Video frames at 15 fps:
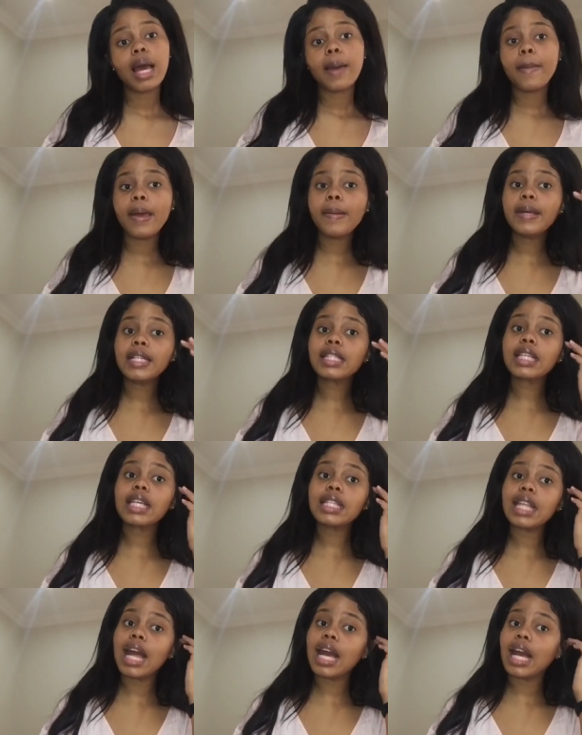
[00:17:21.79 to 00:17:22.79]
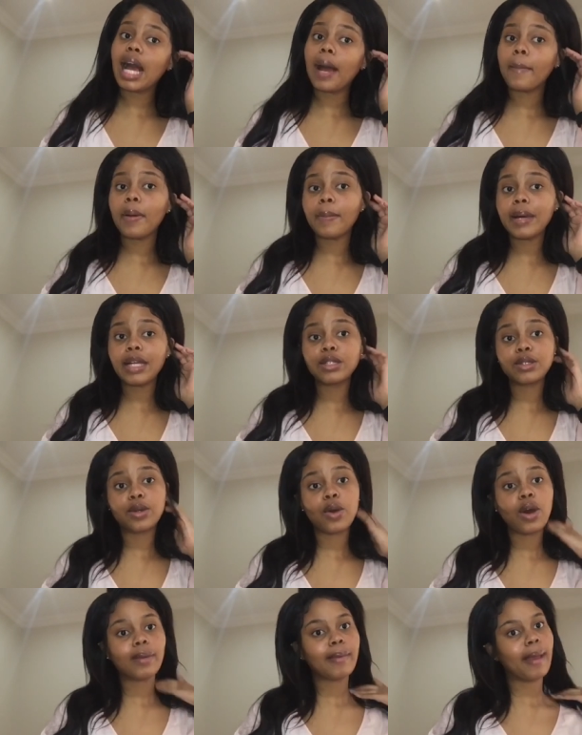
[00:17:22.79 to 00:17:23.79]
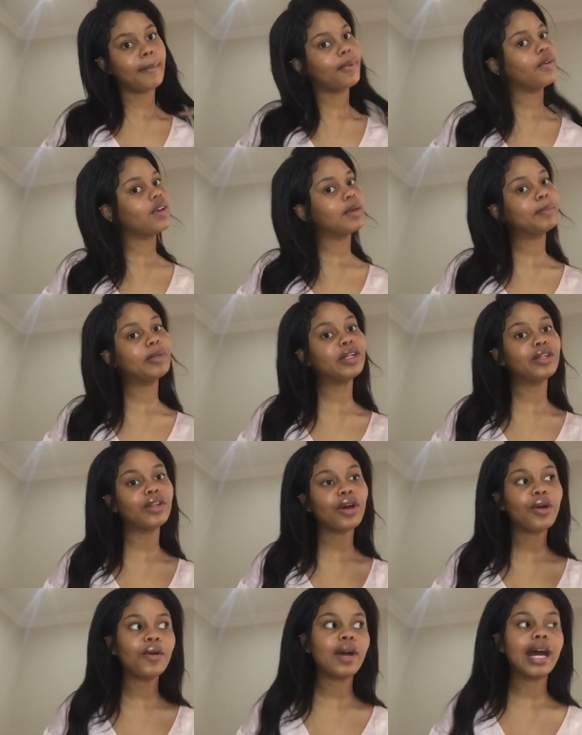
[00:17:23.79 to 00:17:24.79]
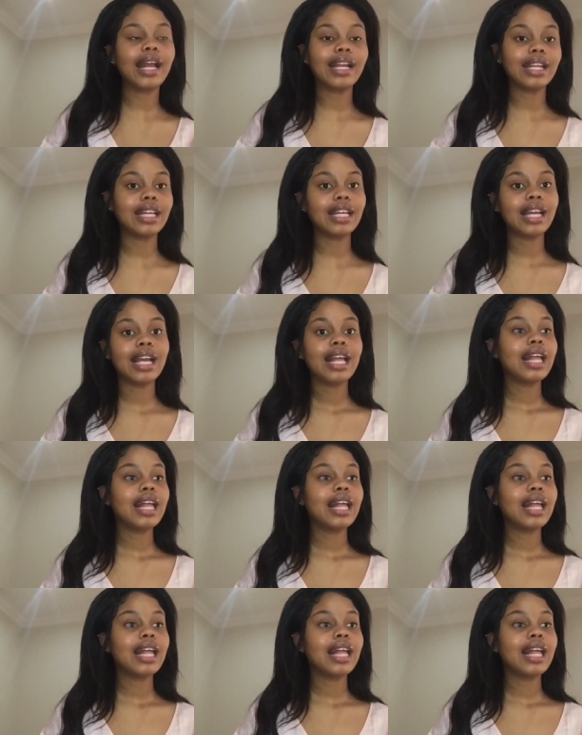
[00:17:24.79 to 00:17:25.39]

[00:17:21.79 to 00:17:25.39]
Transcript: maybe it's because like I'm about to go on my period, but no, honey,